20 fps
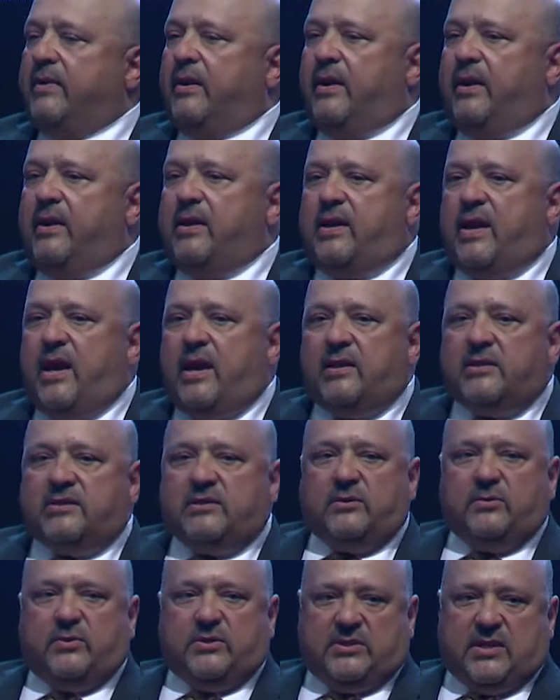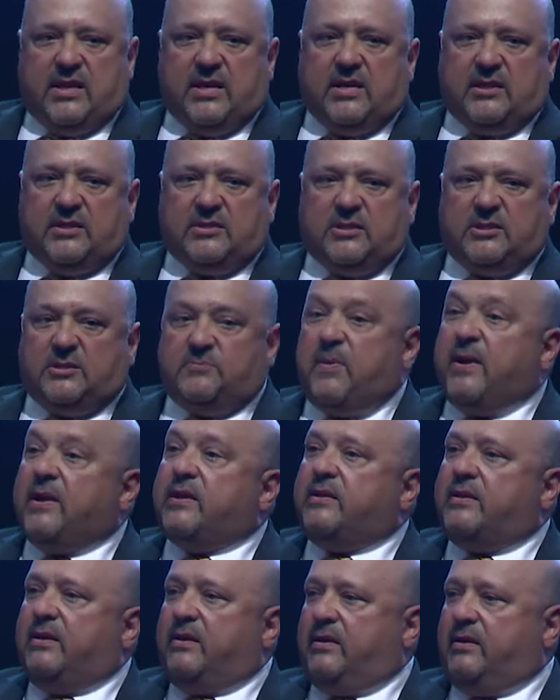in case there was any
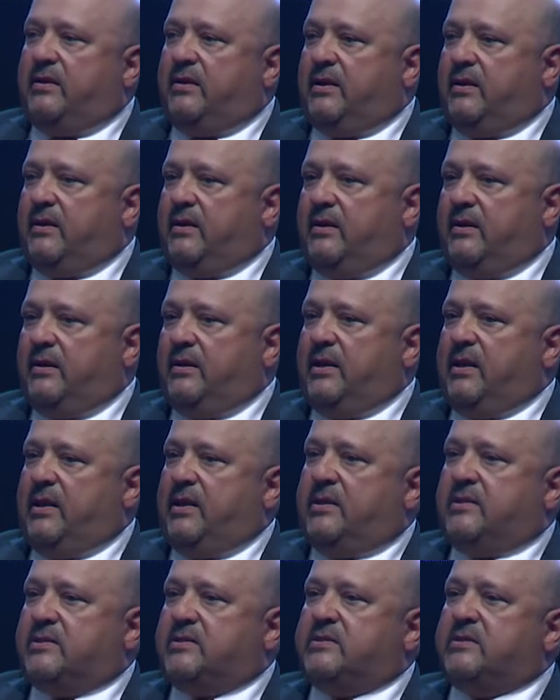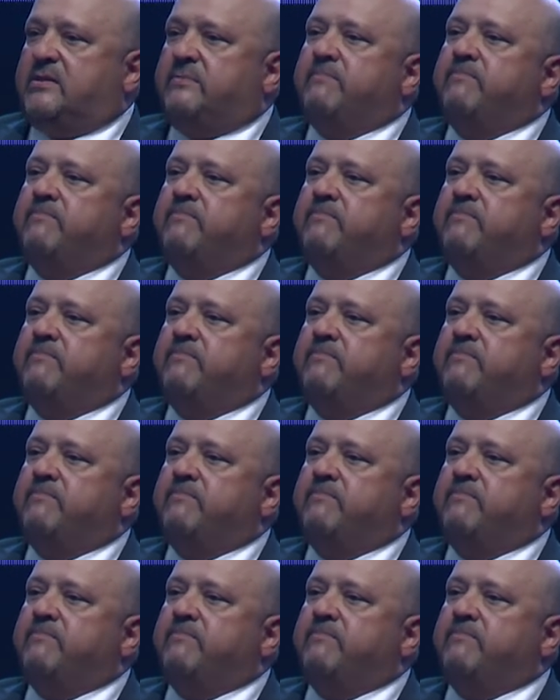suspected leaks,